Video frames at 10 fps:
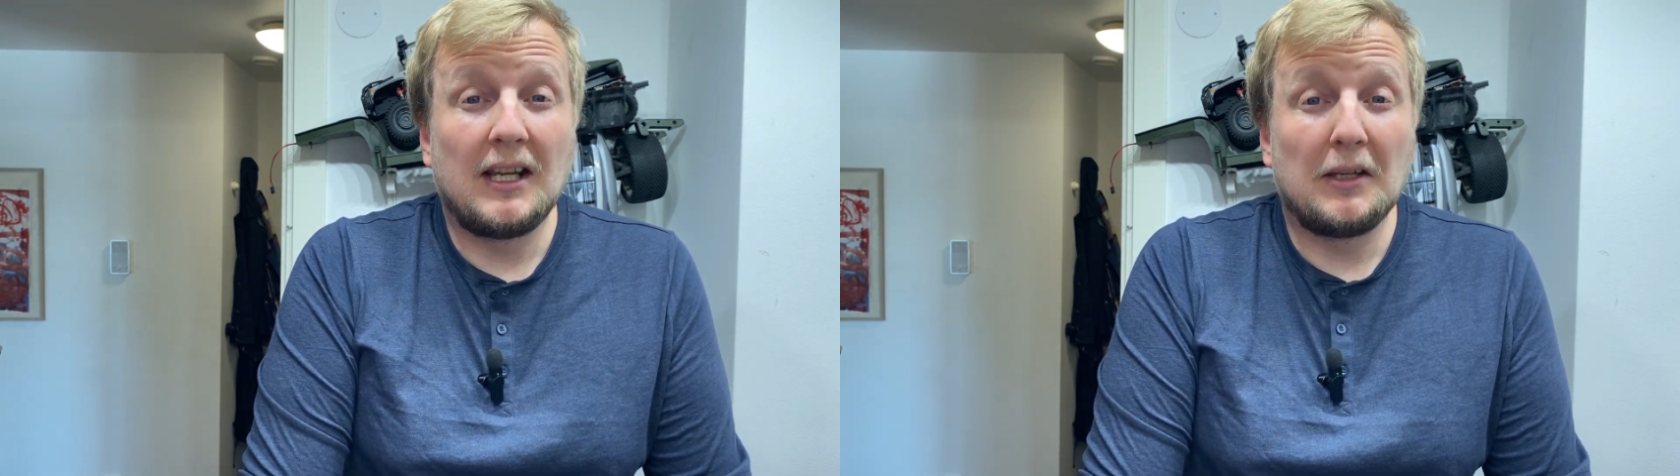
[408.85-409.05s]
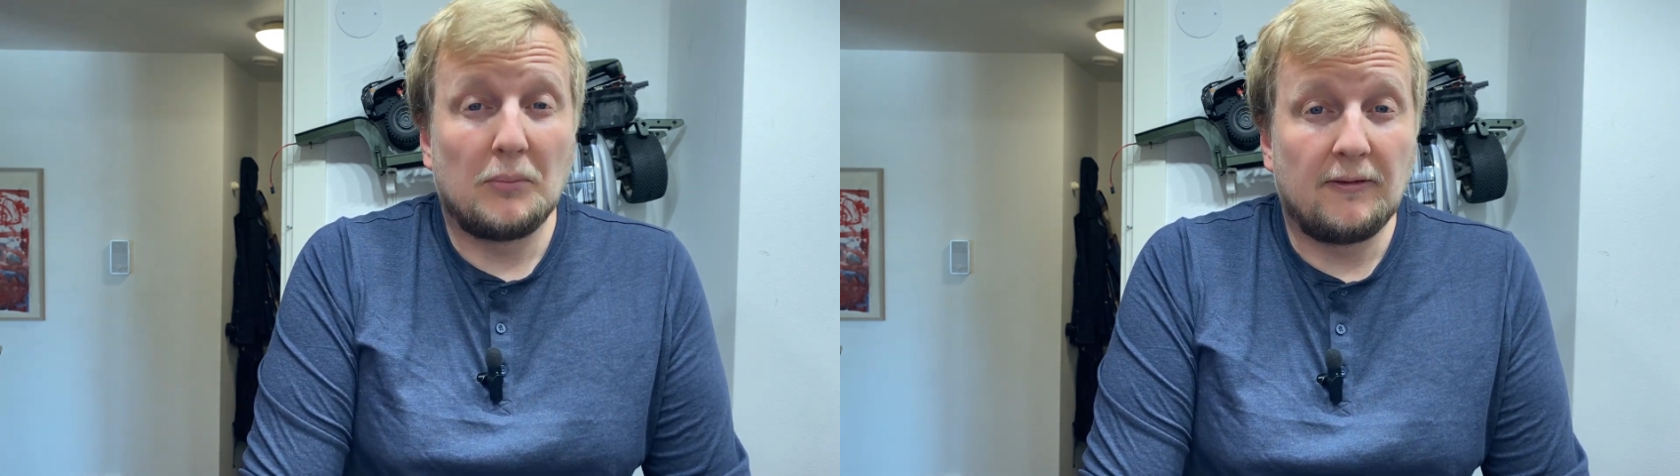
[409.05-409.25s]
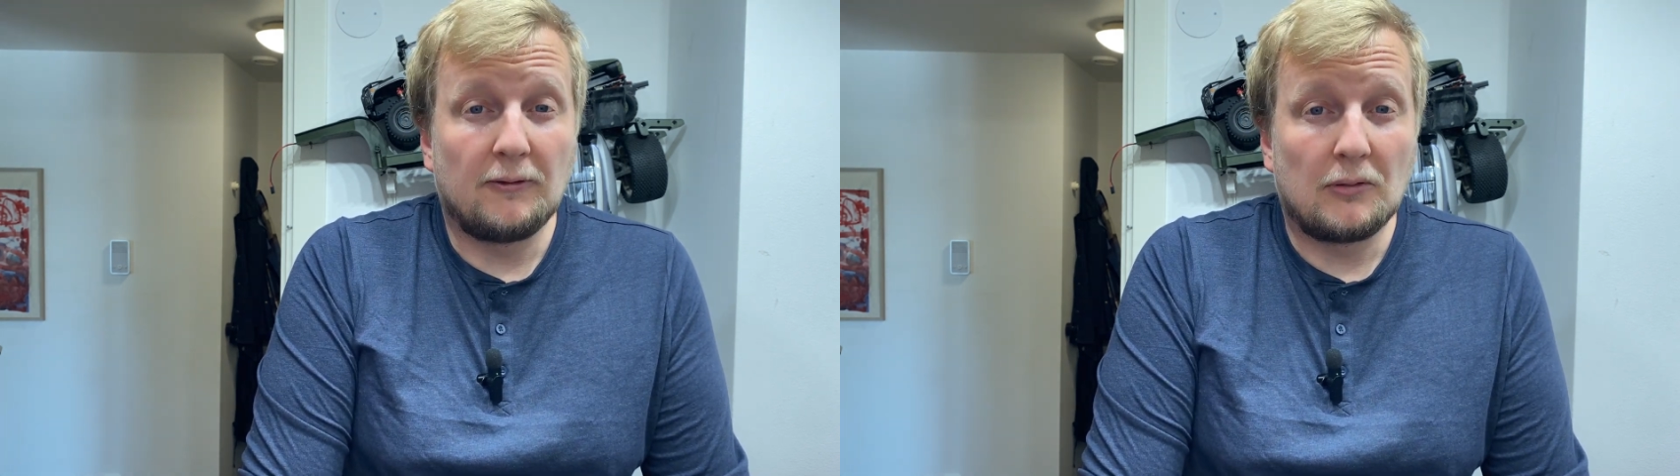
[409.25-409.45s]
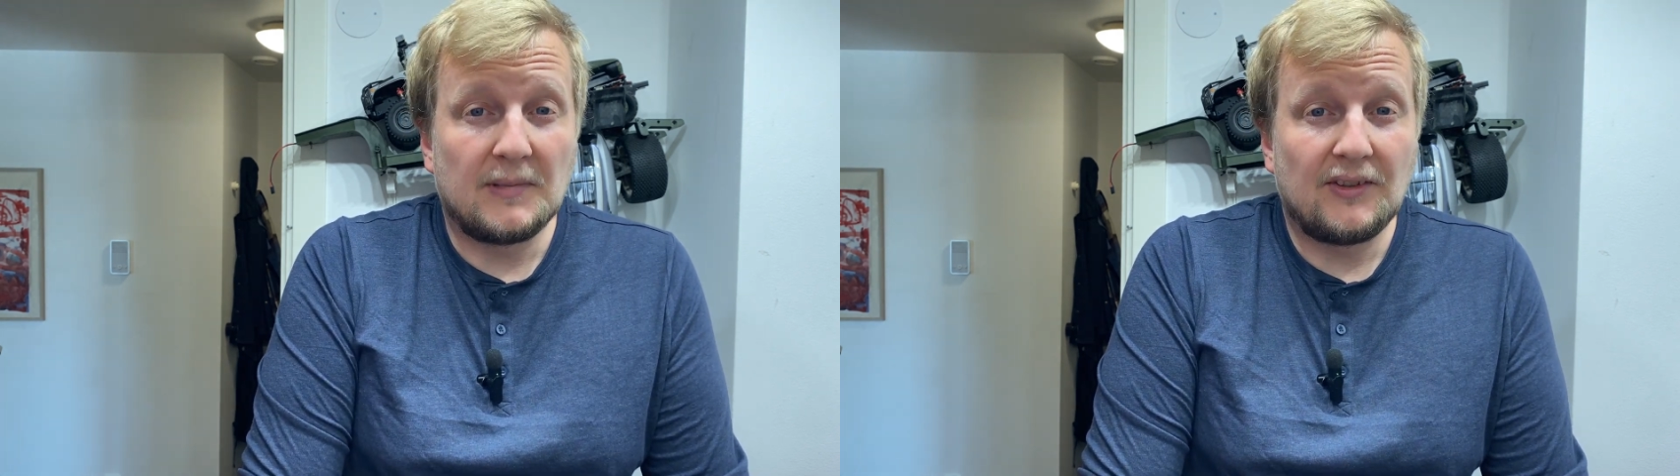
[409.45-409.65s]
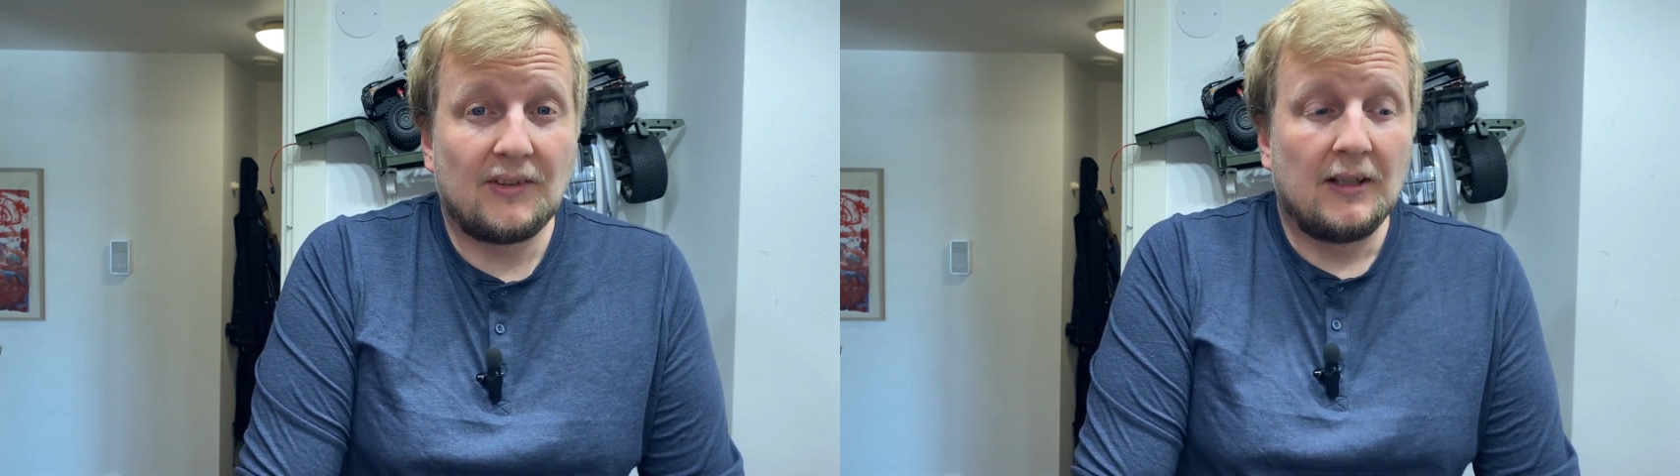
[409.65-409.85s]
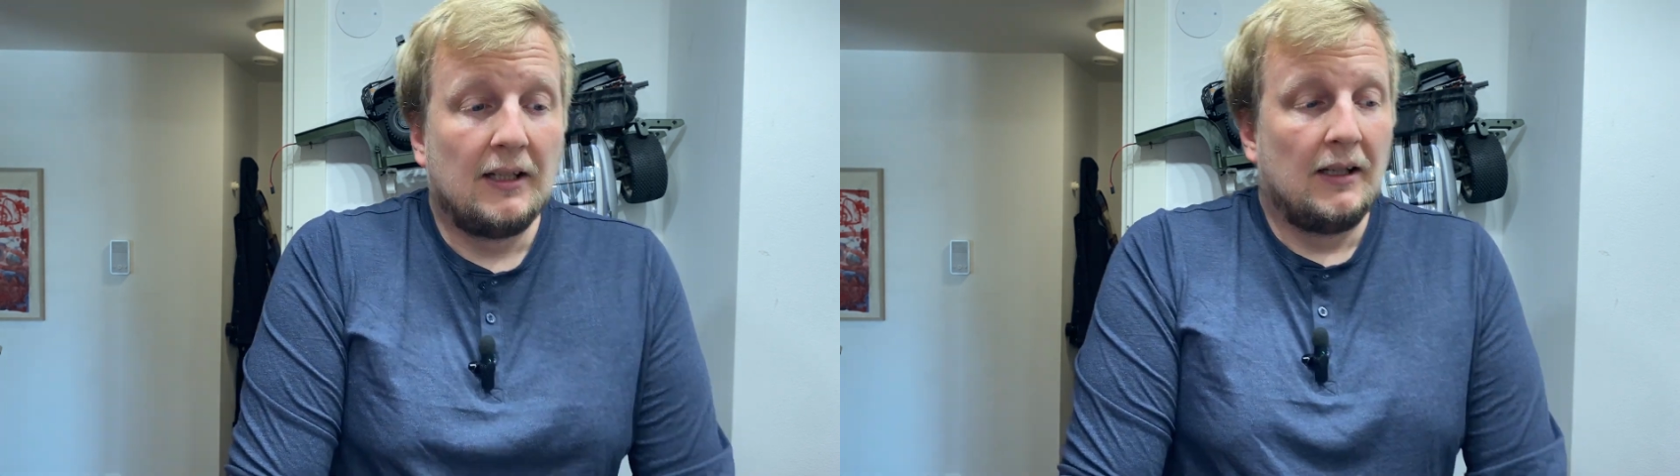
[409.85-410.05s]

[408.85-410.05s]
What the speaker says: and performance.